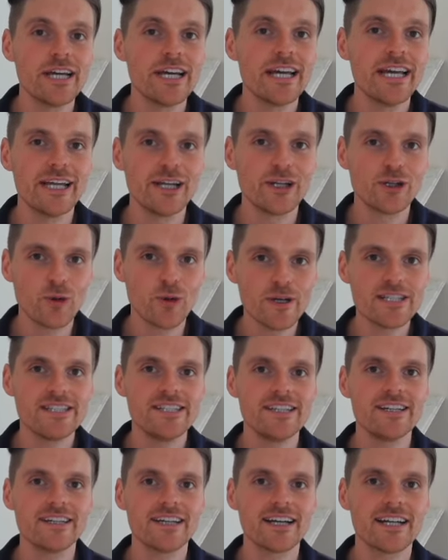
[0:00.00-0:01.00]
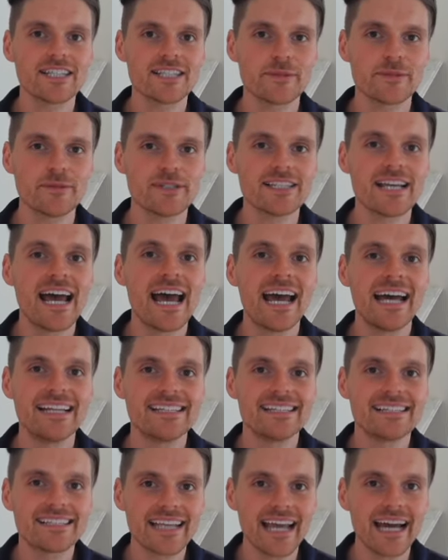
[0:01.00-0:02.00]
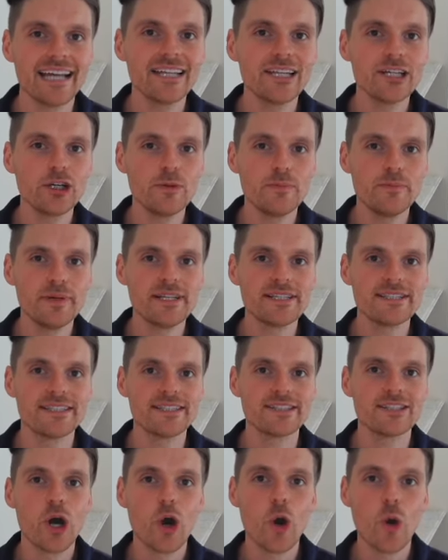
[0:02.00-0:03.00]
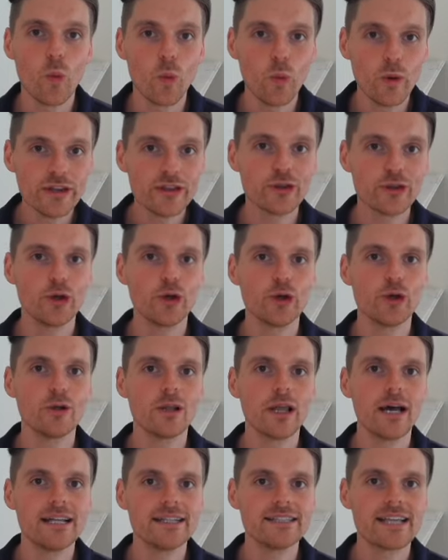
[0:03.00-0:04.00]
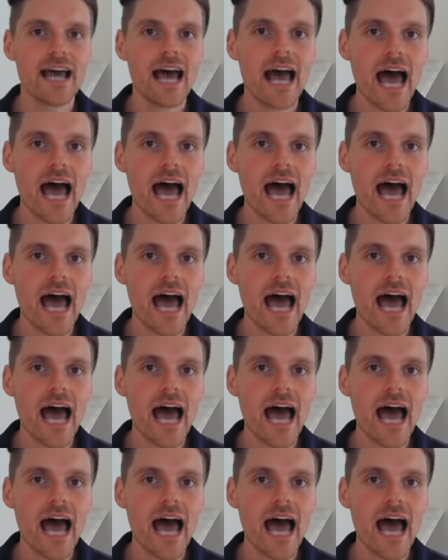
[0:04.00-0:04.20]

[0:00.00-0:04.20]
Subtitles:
increasing your customers, and scaling your business with Google Ads,